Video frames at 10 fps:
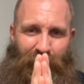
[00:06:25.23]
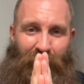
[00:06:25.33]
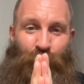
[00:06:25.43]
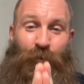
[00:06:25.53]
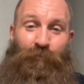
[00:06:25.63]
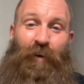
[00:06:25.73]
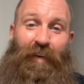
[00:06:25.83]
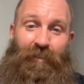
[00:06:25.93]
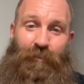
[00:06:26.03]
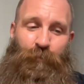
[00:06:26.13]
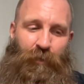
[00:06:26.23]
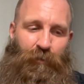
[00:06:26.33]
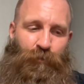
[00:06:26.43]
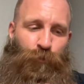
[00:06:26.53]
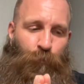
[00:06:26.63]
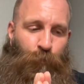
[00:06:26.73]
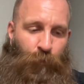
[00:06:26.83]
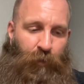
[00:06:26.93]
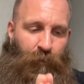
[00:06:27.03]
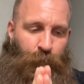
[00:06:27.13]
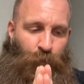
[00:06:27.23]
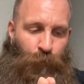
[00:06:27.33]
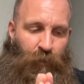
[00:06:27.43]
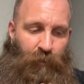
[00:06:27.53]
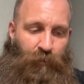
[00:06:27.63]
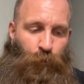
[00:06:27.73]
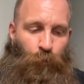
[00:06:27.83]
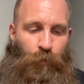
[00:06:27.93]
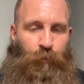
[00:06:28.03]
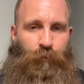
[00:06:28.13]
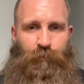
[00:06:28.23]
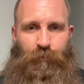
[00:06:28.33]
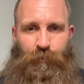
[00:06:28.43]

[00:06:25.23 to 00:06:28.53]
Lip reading: that you can find something to bring beauty into the world.